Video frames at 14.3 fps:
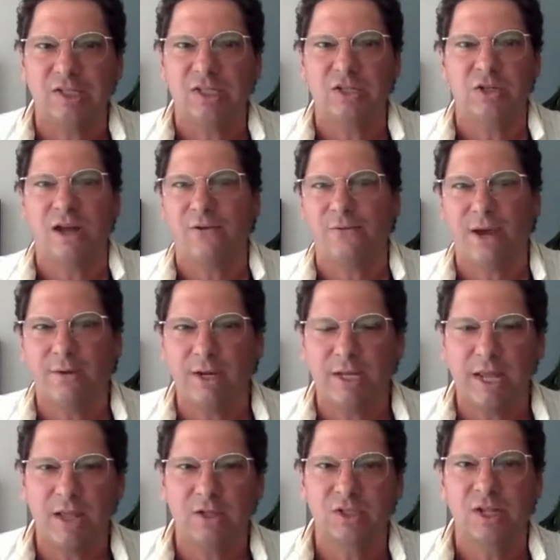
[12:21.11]
These are not fairy
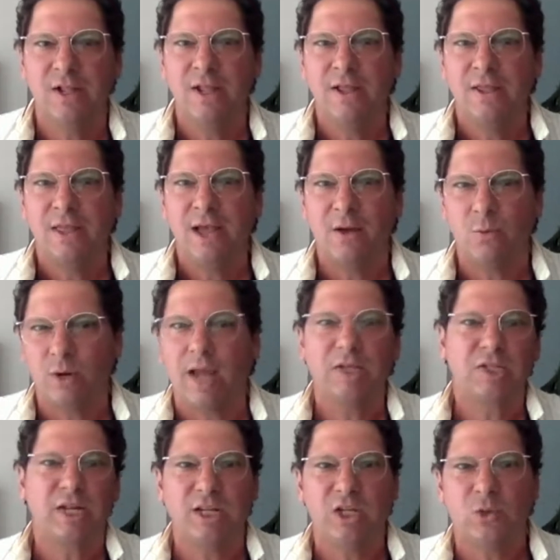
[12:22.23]
tales that when I
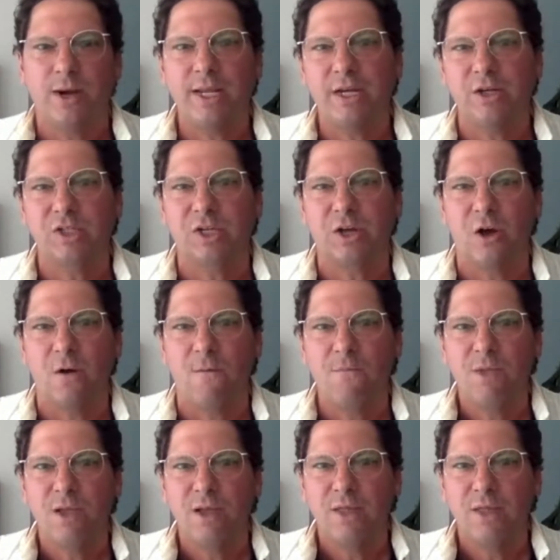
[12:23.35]
studied 20 years ago,